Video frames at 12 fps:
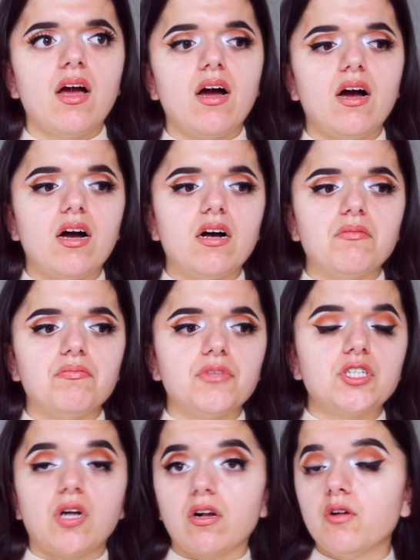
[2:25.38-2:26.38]

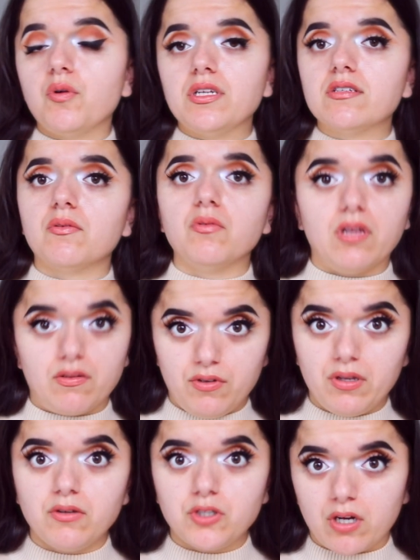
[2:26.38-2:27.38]
Chocolate Queen is a
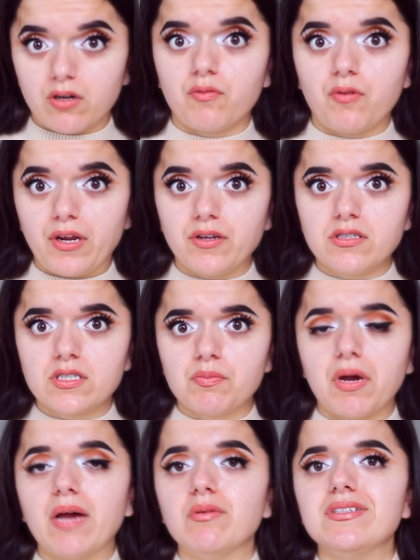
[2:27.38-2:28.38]
lovely chocolate fragrance,
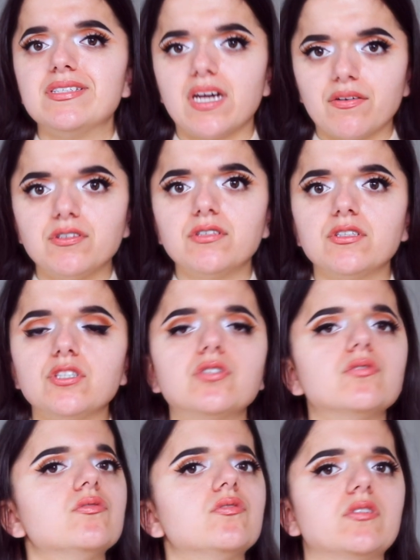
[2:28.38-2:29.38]
but I would definitely
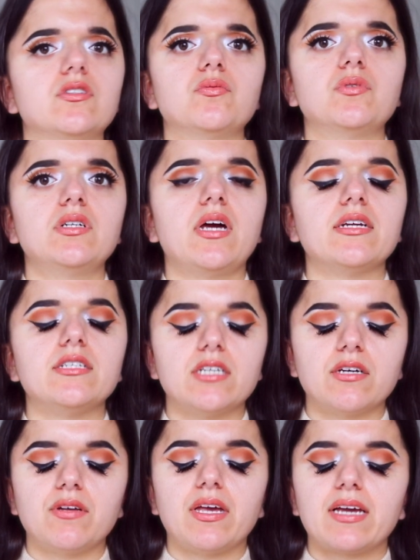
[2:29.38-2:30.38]
choose this one.
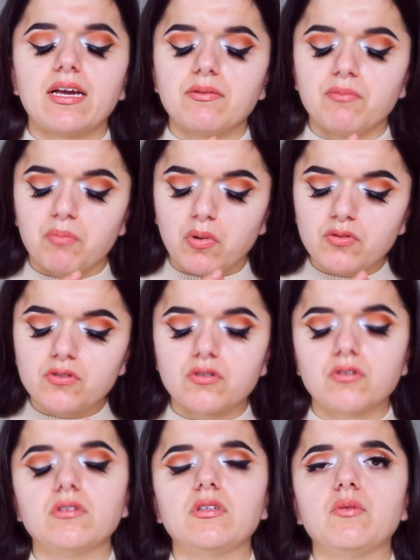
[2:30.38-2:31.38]
I most
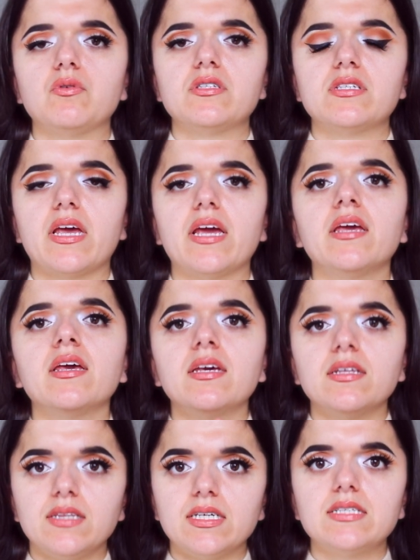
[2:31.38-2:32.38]
certainly would say
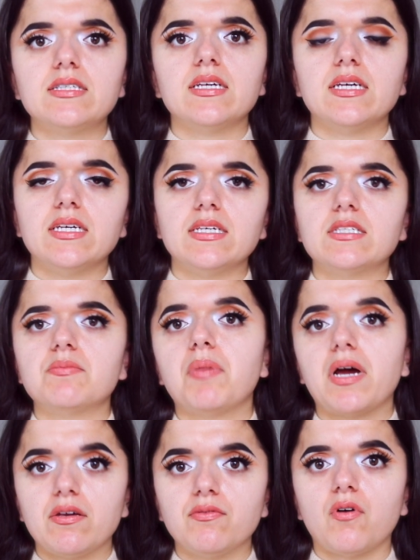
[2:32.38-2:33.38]
this is
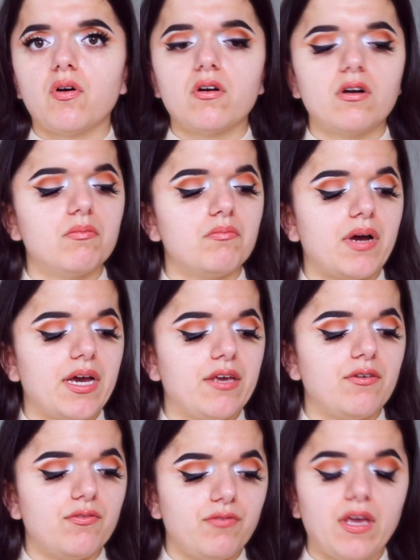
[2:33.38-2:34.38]
by far my
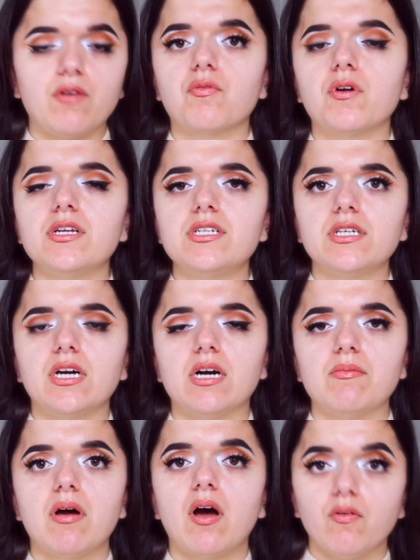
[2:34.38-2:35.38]
favorite
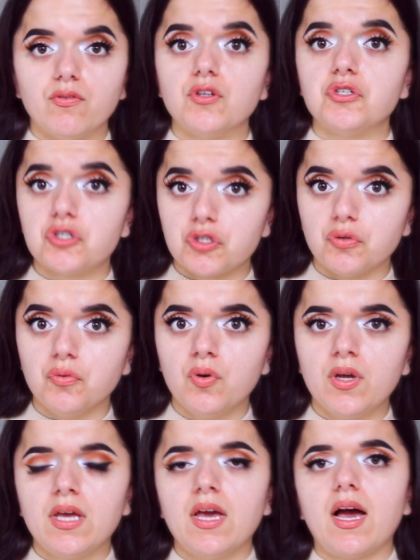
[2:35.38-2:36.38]
of the two.
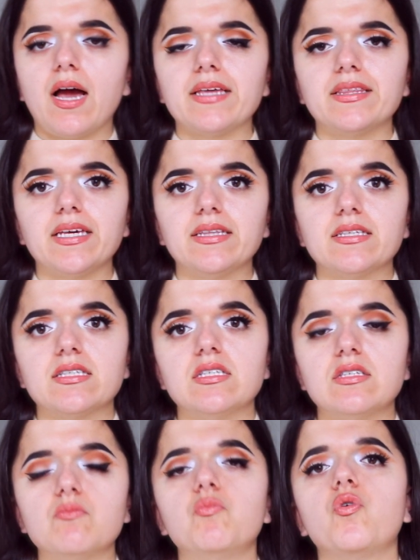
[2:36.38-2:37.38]
I think this
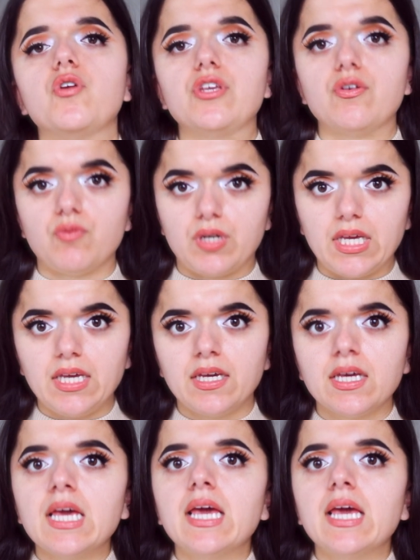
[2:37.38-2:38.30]
is more unique.